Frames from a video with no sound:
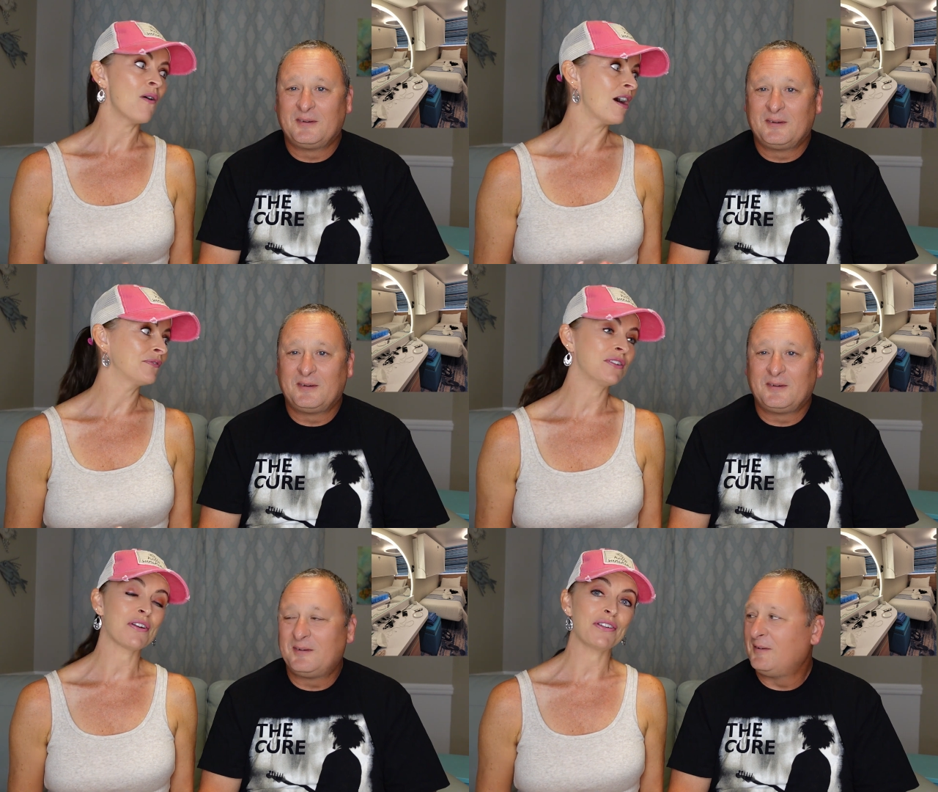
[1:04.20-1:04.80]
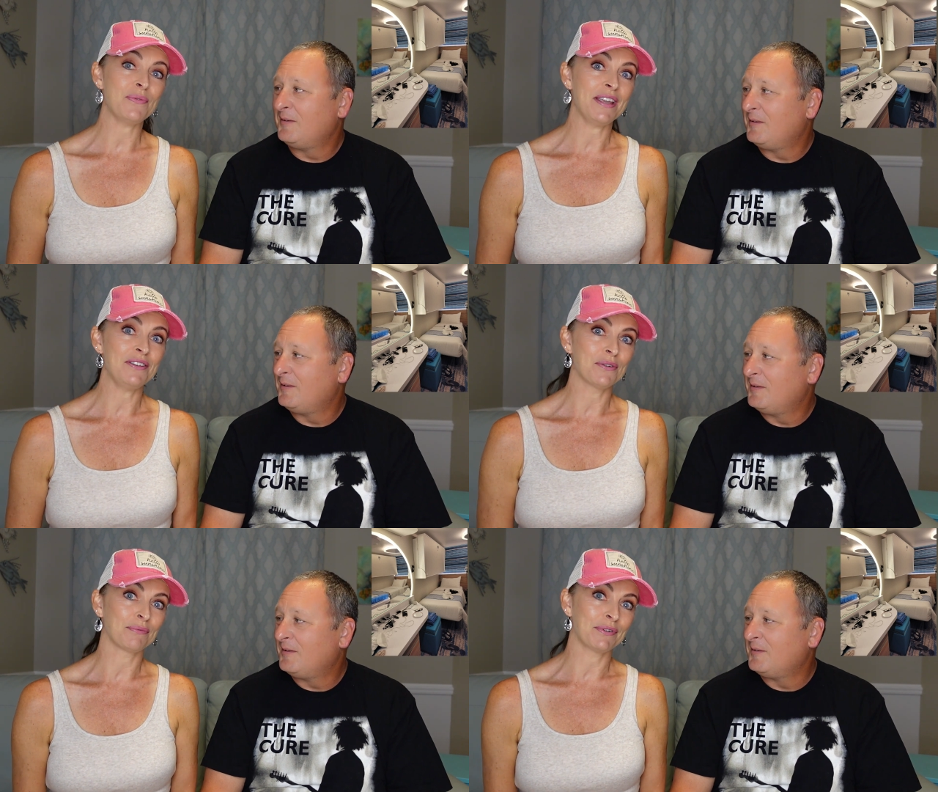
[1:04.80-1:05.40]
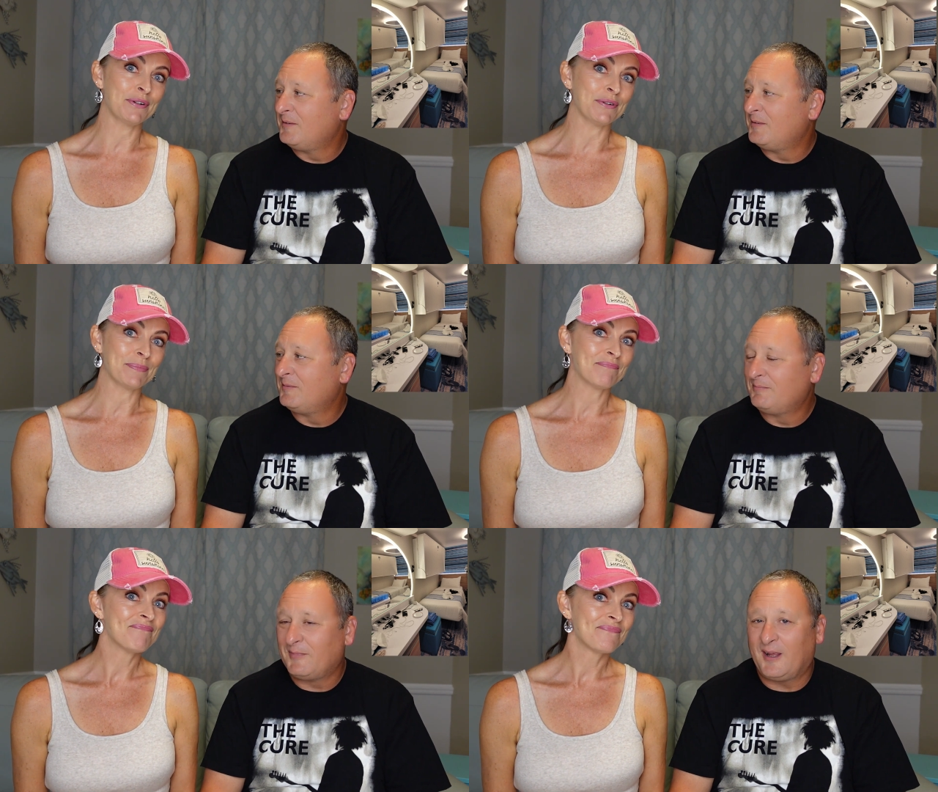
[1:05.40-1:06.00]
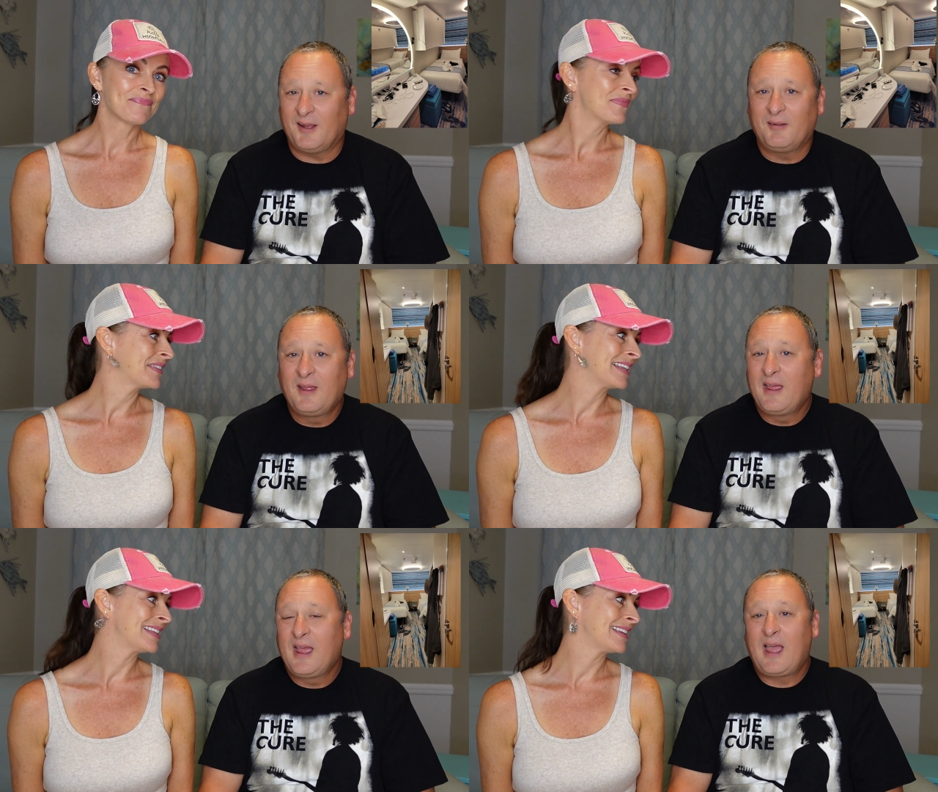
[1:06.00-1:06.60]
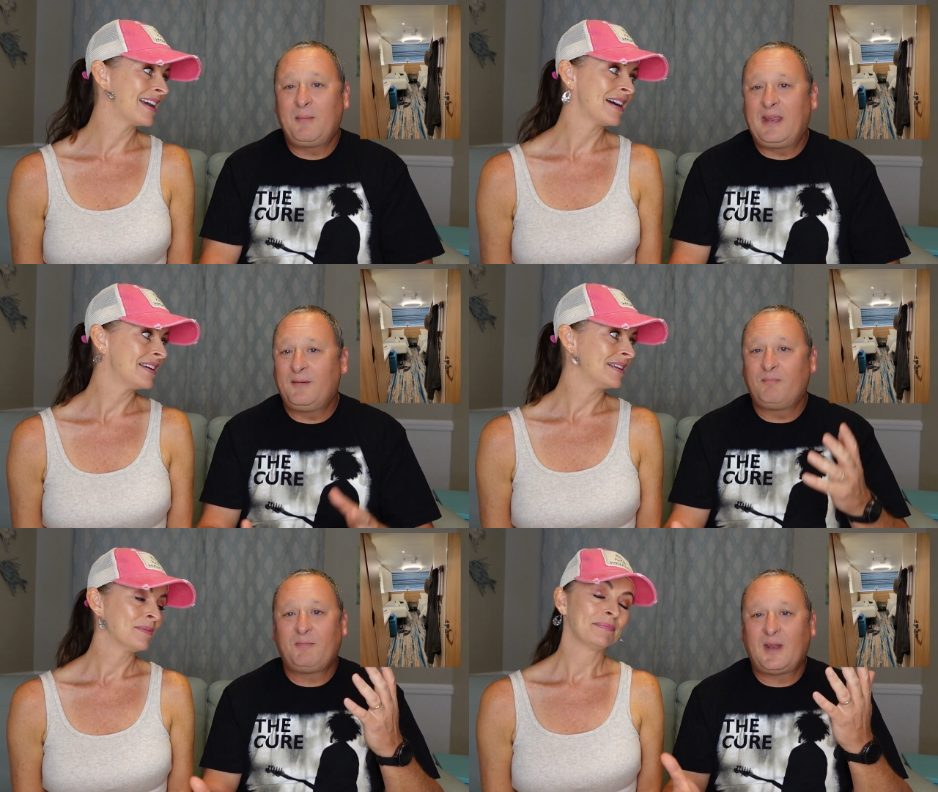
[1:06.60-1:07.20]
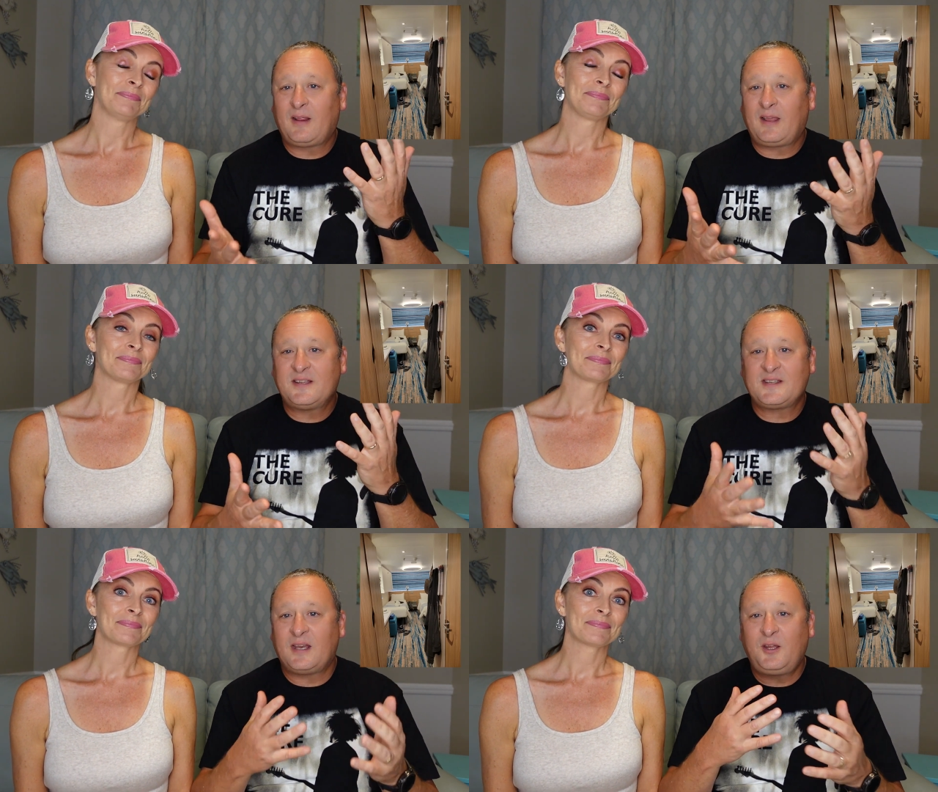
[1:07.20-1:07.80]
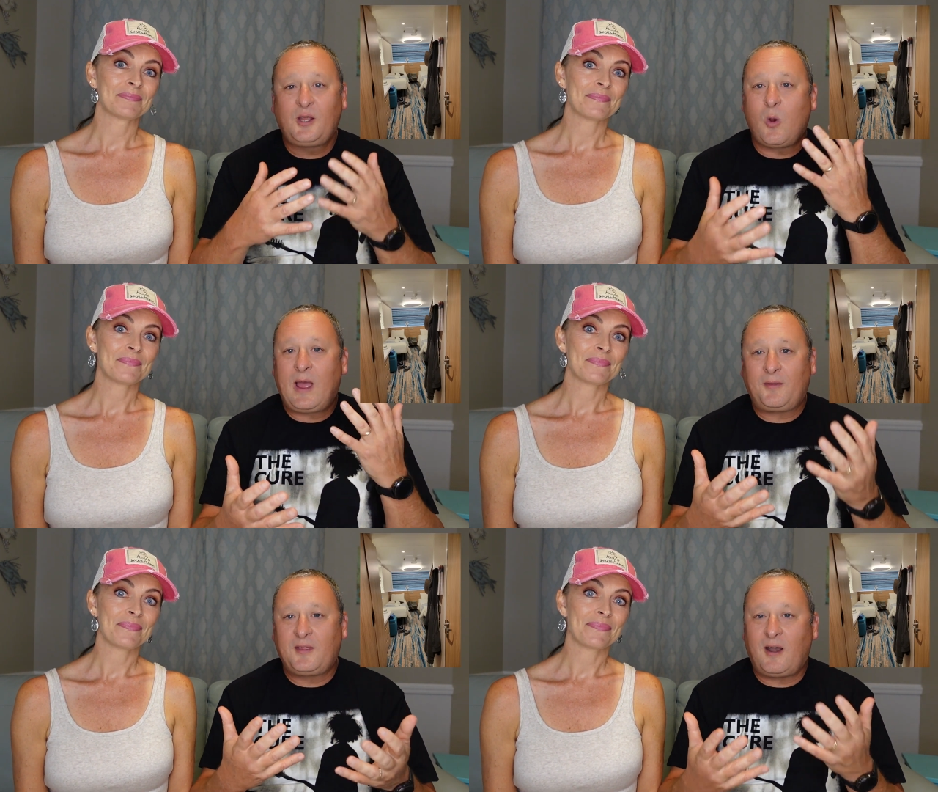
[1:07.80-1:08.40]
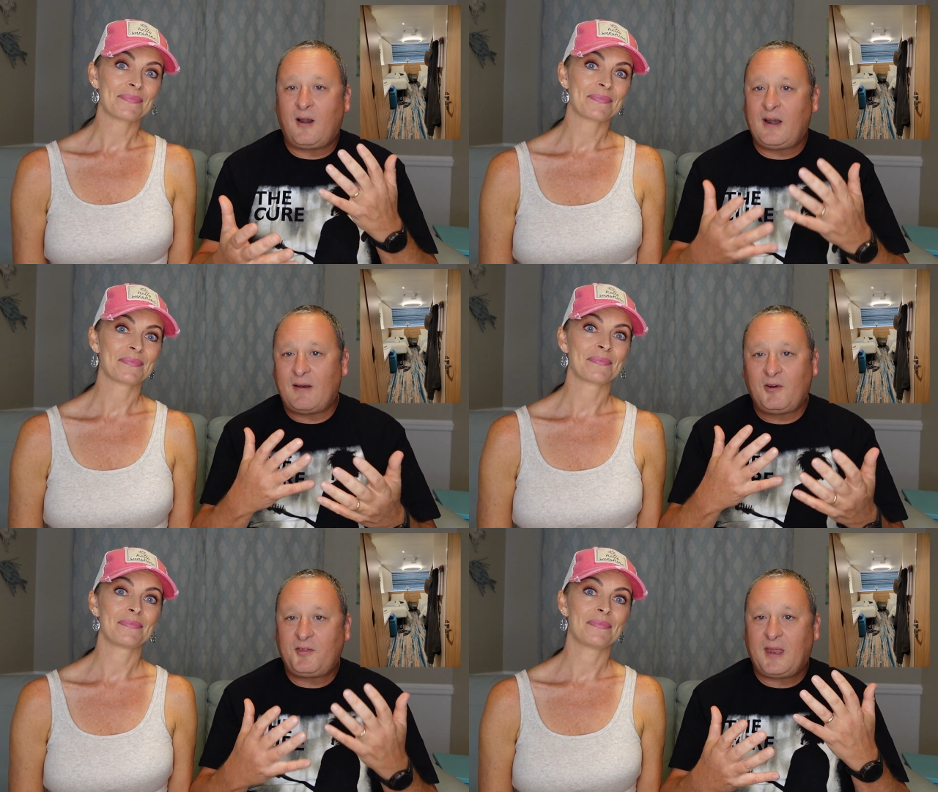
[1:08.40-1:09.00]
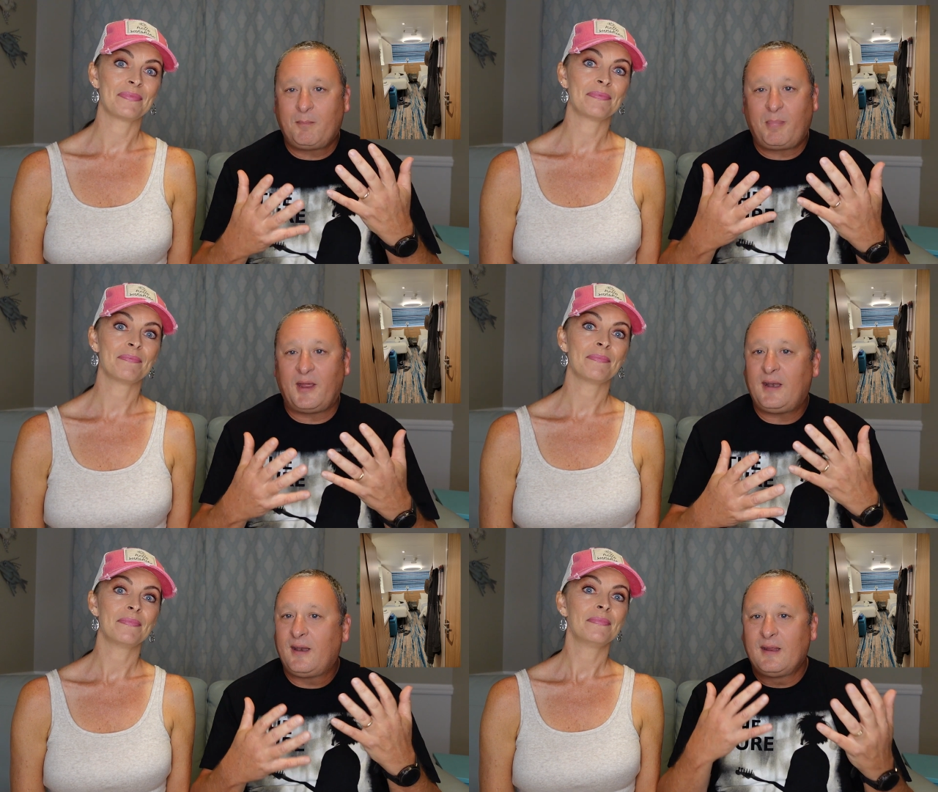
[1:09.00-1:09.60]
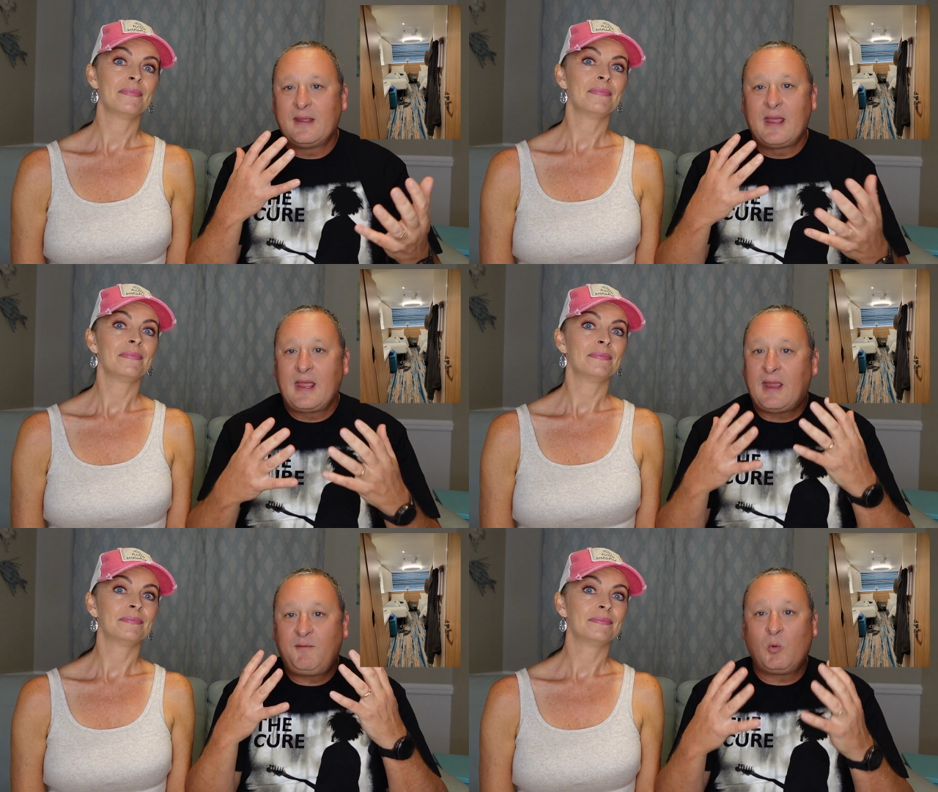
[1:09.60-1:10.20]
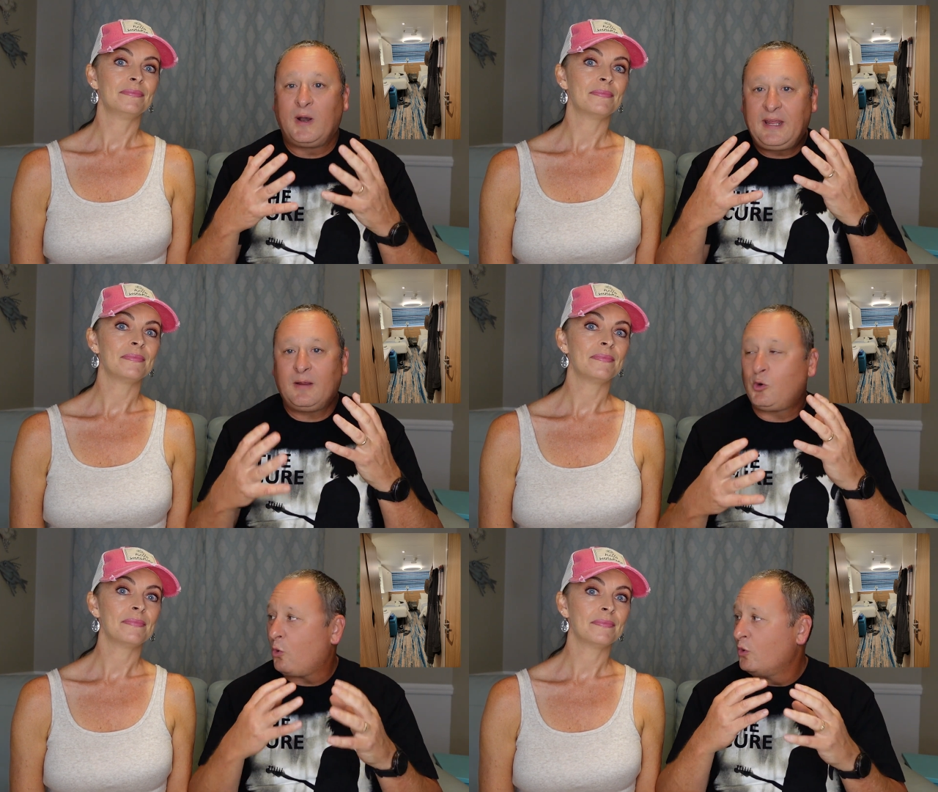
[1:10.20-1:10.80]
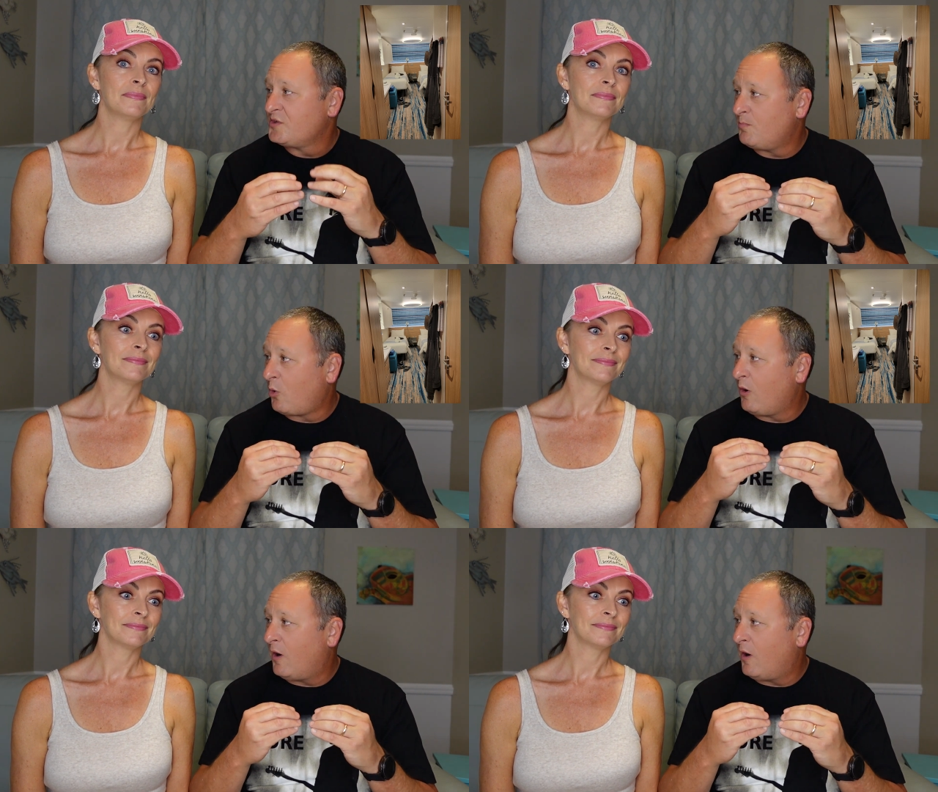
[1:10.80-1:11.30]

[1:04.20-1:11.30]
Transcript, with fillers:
Speaker 1: often are you in your room?
Speaker 2: Yeah. I mean, like I said, you go out there and everything, but if you want to get cruised more